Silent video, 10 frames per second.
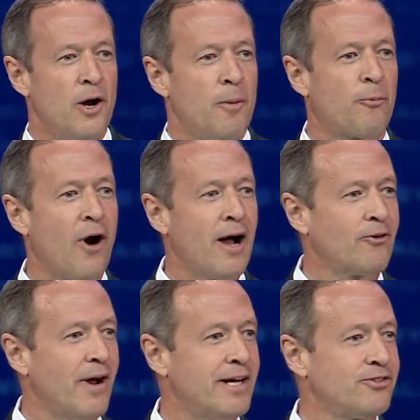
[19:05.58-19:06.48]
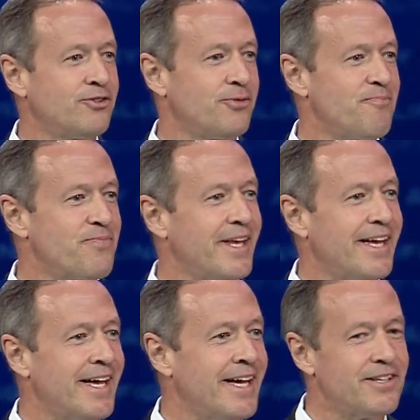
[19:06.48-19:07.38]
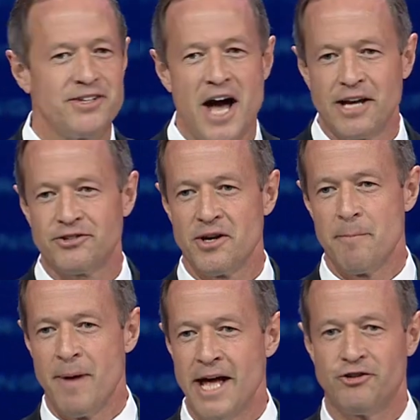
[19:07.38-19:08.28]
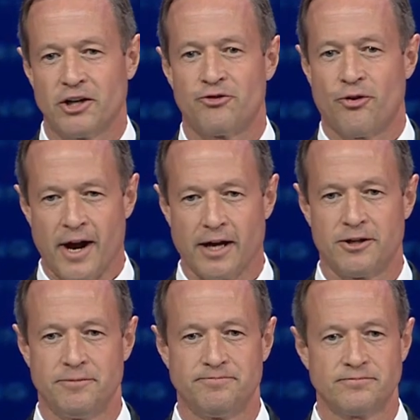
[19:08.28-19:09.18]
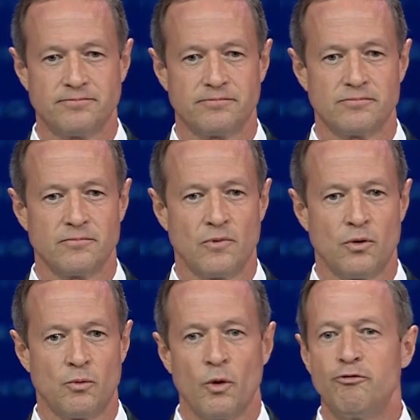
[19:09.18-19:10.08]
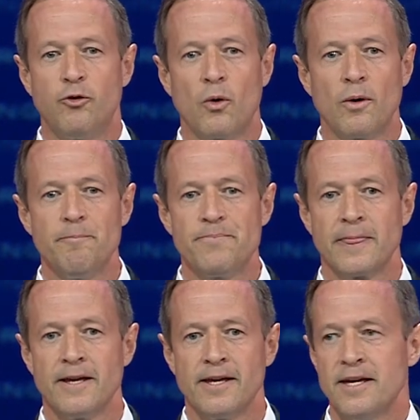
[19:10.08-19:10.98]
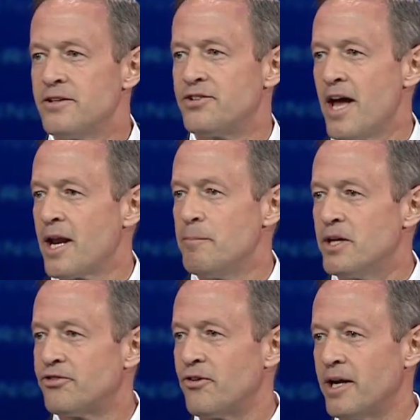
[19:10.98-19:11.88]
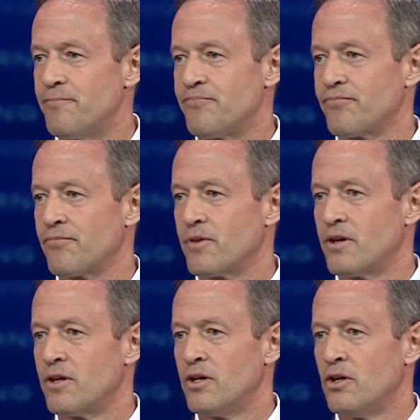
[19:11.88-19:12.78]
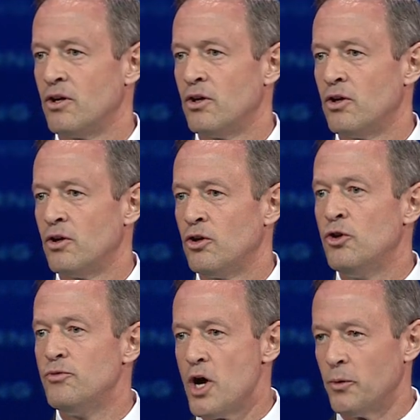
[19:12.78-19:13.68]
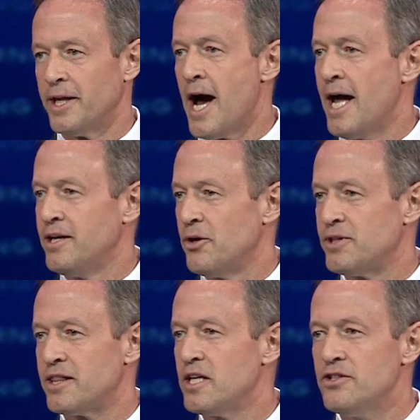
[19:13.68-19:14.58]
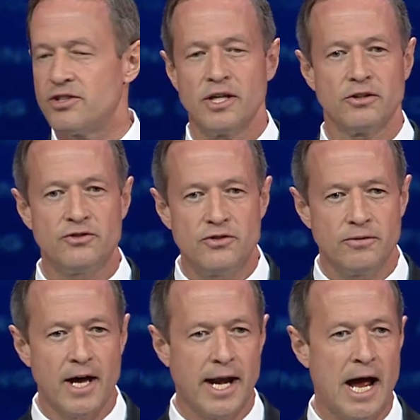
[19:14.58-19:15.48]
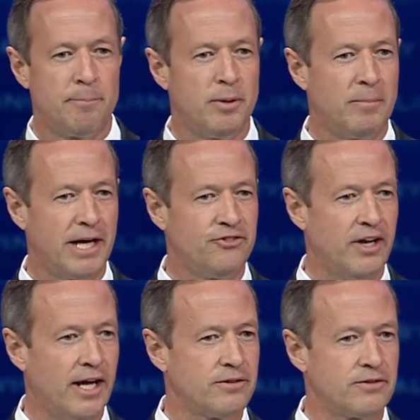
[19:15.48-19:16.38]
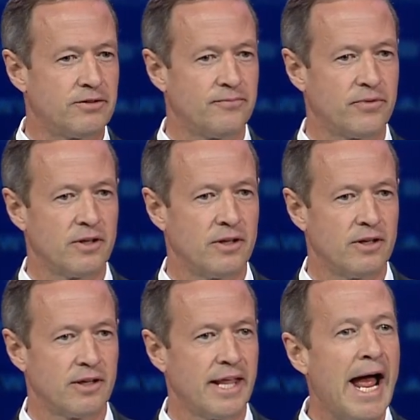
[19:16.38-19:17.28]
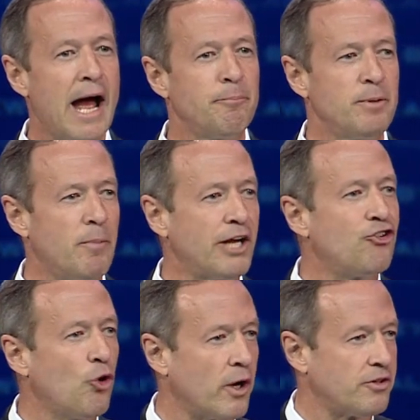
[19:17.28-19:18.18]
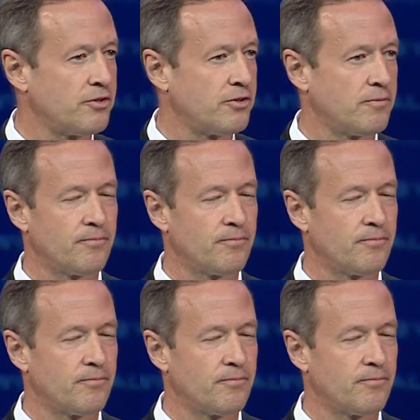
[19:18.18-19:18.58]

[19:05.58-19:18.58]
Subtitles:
Progress is not some magic trick. Reform is not a mystery. You know, and I know, that these things do not happen by chance. They happen by choice.